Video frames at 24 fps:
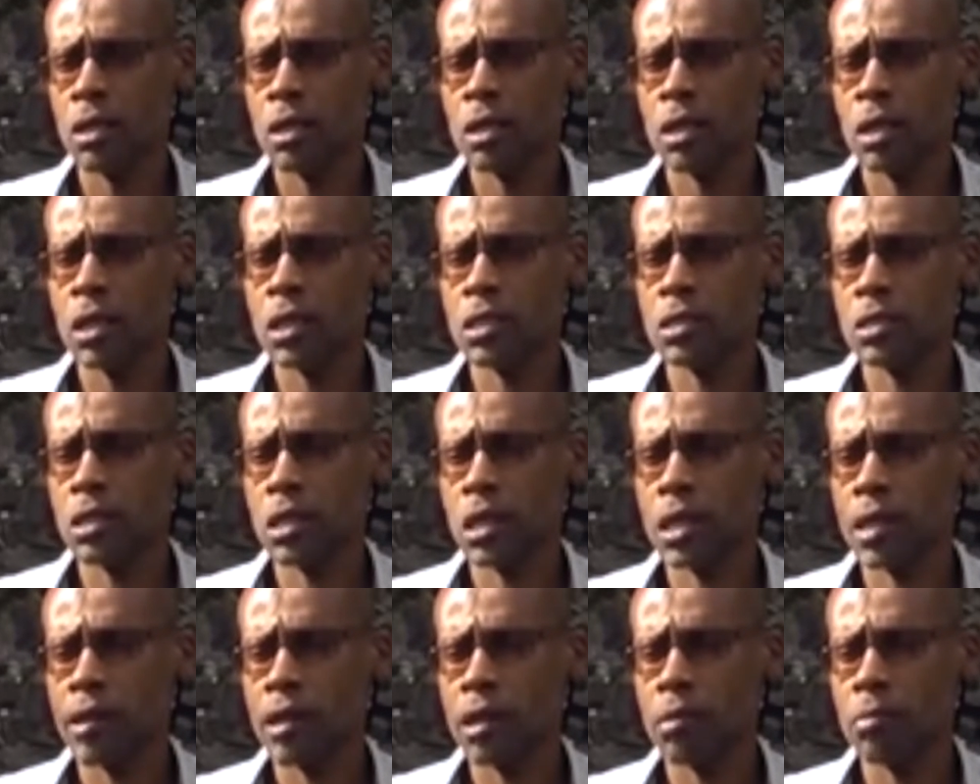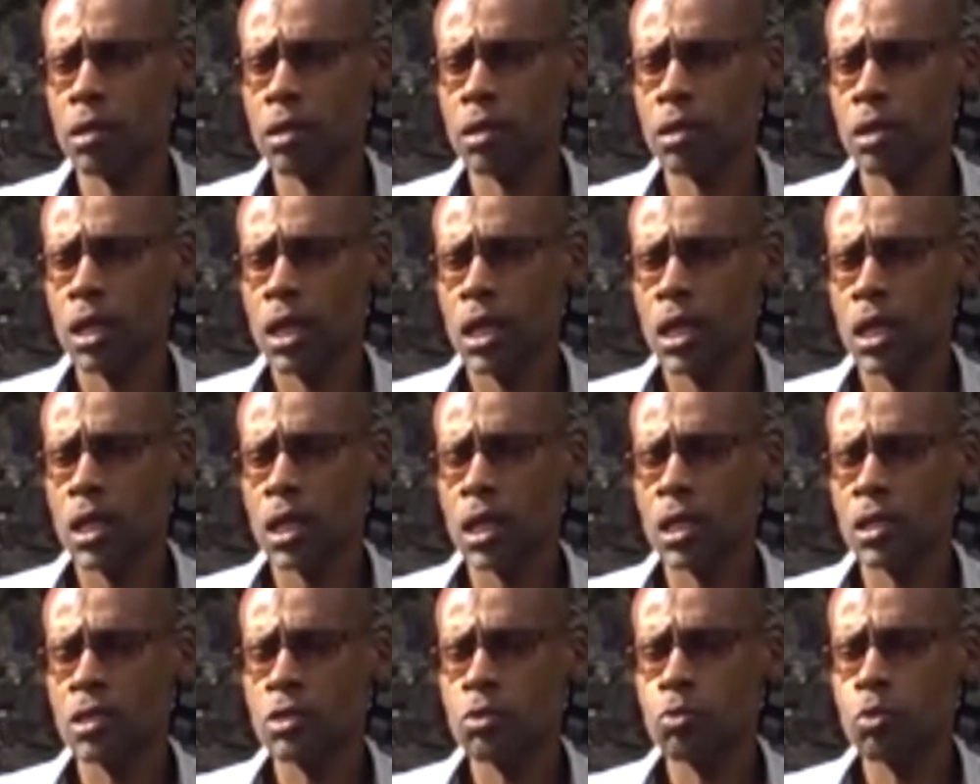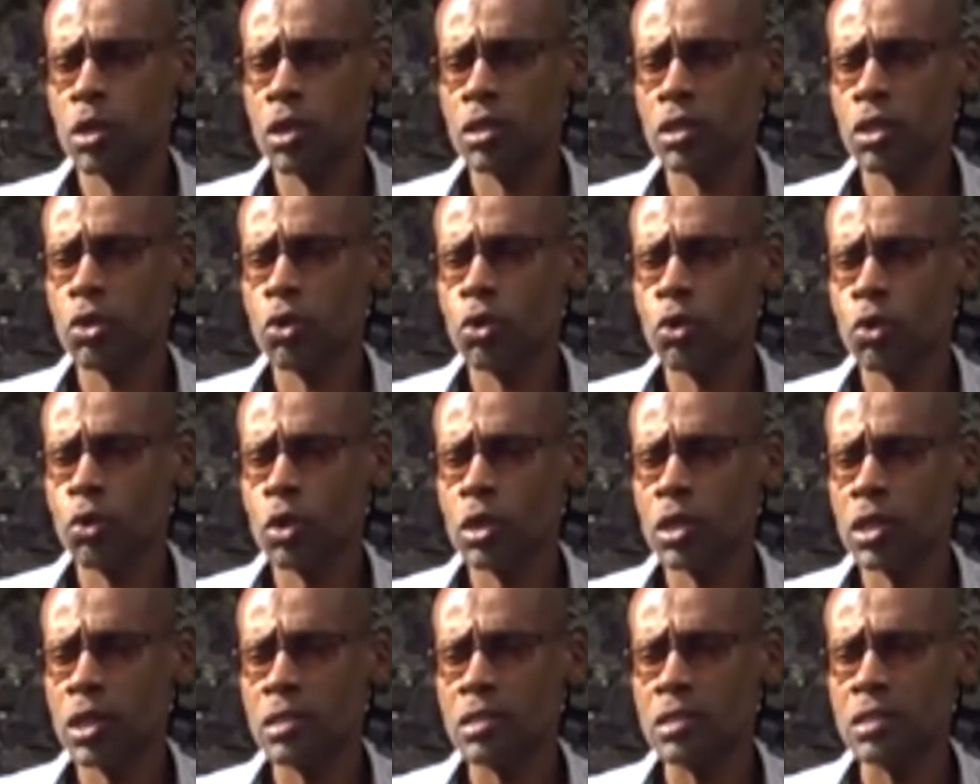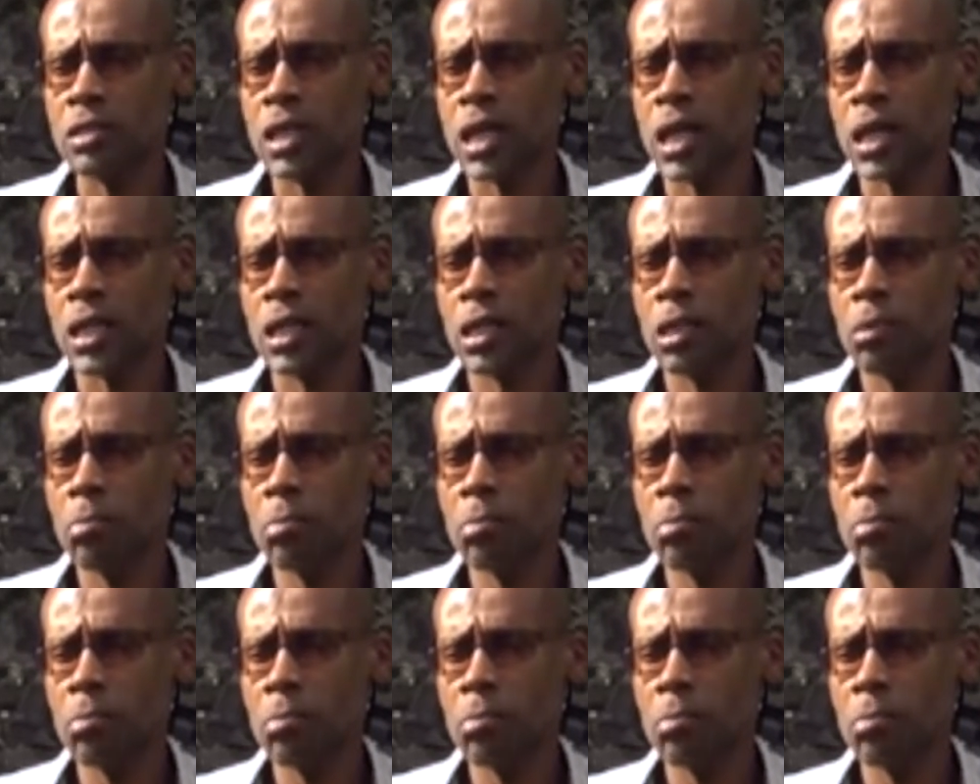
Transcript: Eastern Caribbean, it is one of the oldest standing